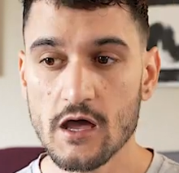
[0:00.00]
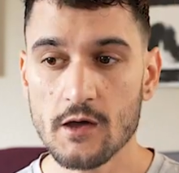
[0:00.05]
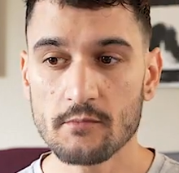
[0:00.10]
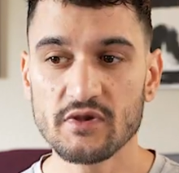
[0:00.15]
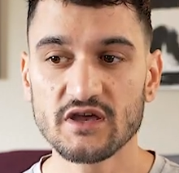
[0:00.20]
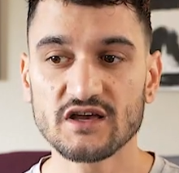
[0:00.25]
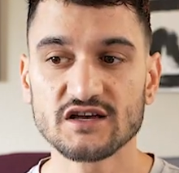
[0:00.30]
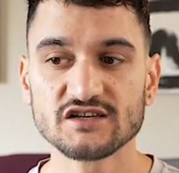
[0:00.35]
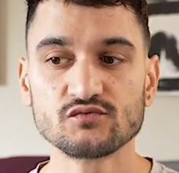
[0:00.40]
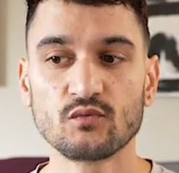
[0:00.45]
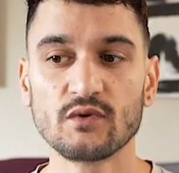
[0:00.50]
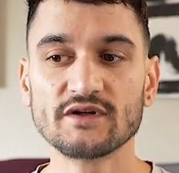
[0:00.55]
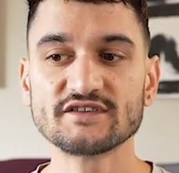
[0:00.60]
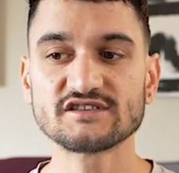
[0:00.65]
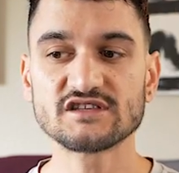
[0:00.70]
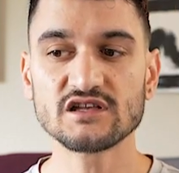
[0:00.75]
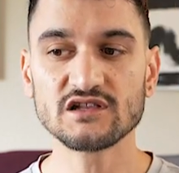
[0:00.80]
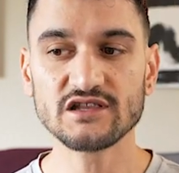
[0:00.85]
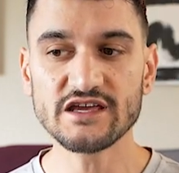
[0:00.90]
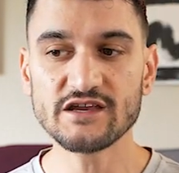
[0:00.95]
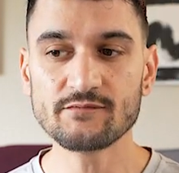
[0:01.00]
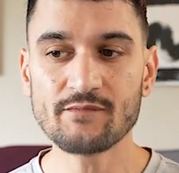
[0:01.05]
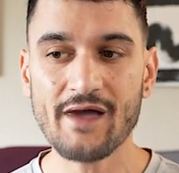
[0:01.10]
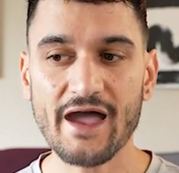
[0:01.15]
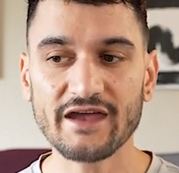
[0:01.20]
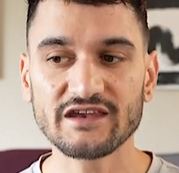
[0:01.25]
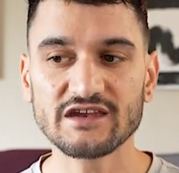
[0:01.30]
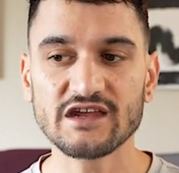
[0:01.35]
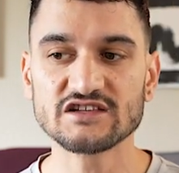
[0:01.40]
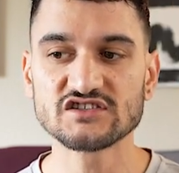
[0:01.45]
Because once the lead
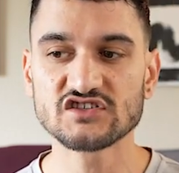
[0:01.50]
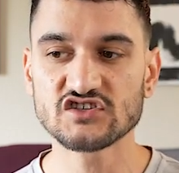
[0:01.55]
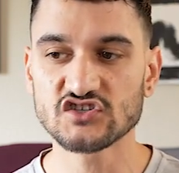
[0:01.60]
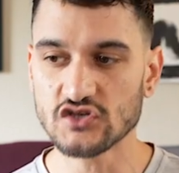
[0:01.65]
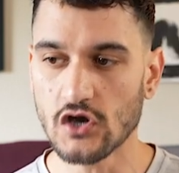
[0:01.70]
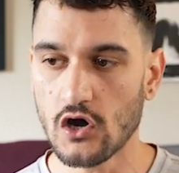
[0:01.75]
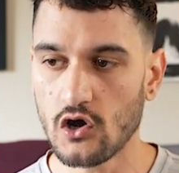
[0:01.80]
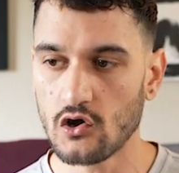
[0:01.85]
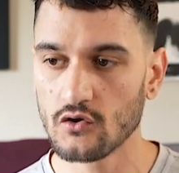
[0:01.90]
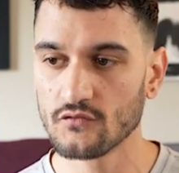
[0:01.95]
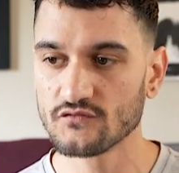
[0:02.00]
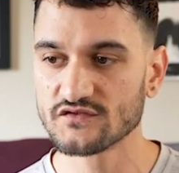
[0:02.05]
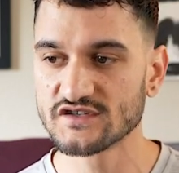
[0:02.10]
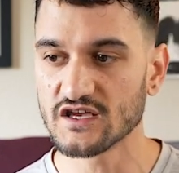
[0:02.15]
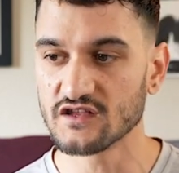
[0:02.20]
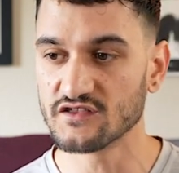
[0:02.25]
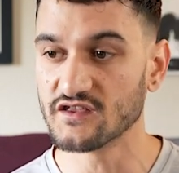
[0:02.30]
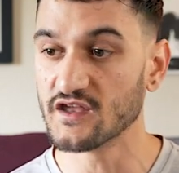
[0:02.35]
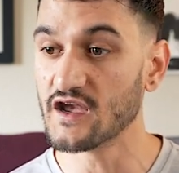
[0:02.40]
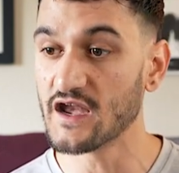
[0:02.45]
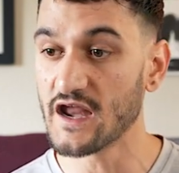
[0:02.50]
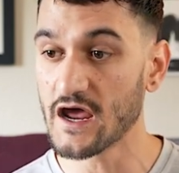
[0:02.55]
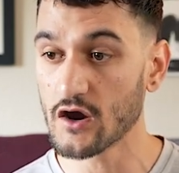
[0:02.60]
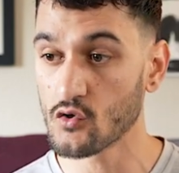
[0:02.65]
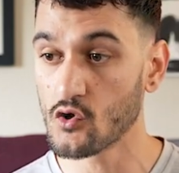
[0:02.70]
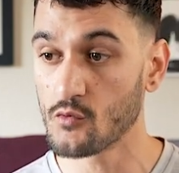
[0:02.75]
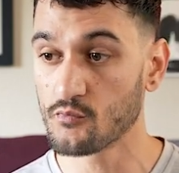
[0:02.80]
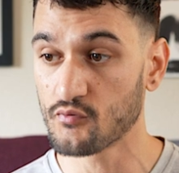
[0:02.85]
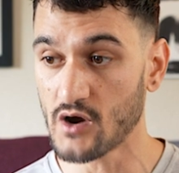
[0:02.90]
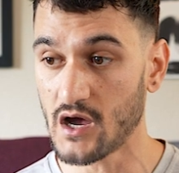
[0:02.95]
magnet solves the
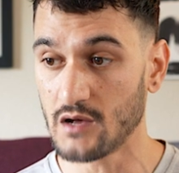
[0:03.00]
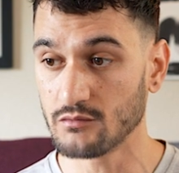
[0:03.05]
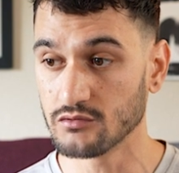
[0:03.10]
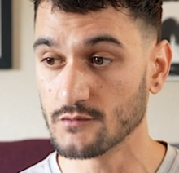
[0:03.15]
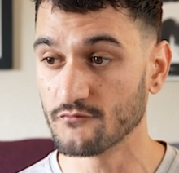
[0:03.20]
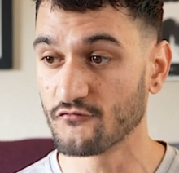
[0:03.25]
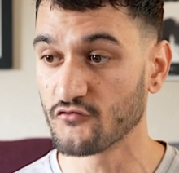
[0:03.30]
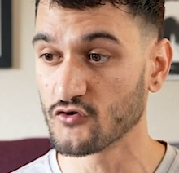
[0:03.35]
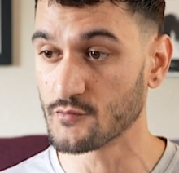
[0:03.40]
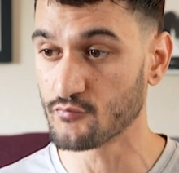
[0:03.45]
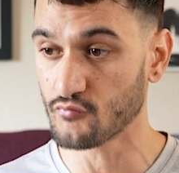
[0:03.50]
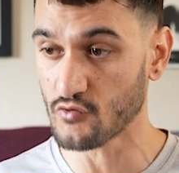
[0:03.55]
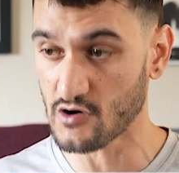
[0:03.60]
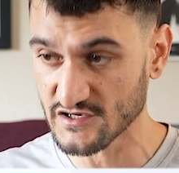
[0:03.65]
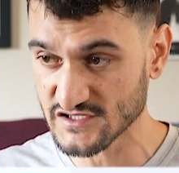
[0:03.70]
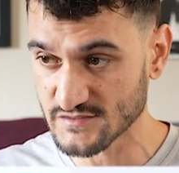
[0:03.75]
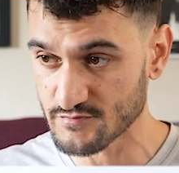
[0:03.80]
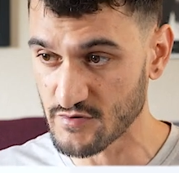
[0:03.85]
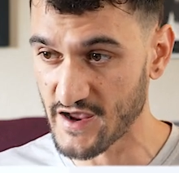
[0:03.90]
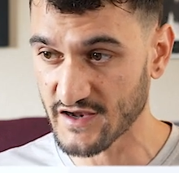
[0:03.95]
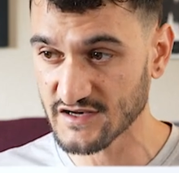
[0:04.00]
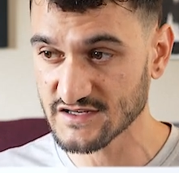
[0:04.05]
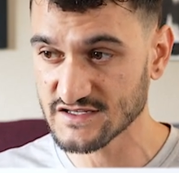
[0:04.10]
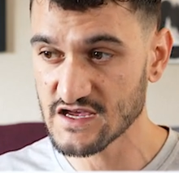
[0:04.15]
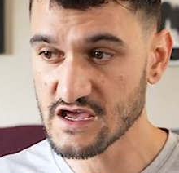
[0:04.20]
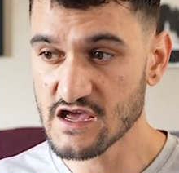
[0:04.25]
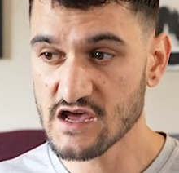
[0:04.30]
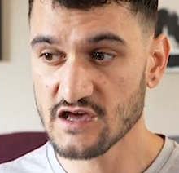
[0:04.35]
narrow problem for the prospect,